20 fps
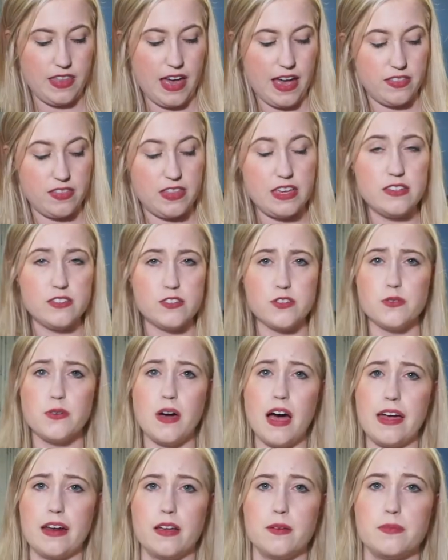that these two
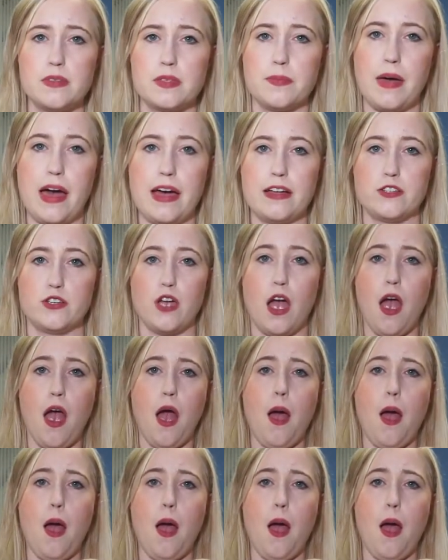items match